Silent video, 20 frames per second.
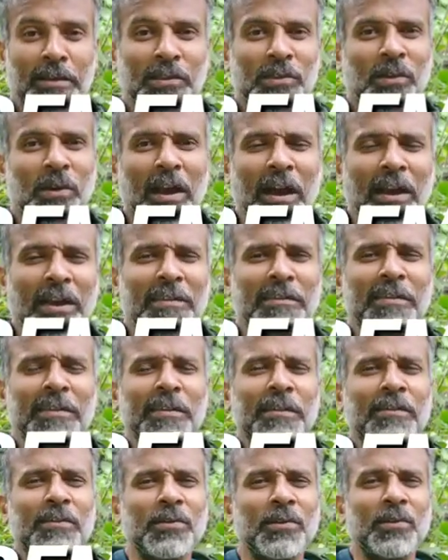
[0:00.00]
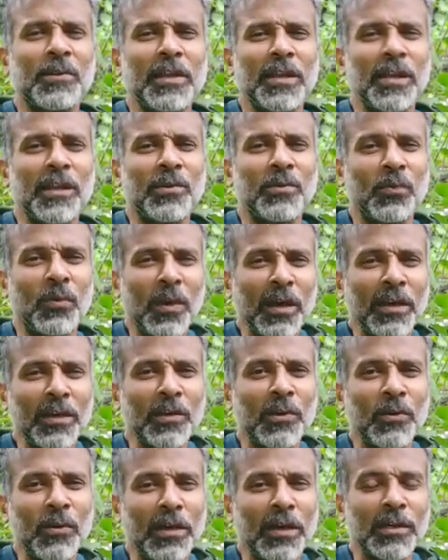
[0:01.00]
So I think to create one
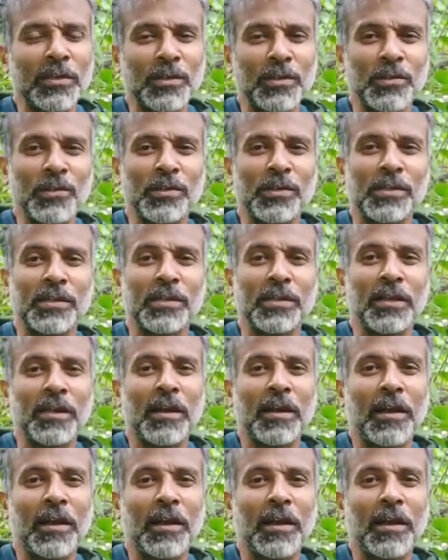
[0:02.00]
yoga student,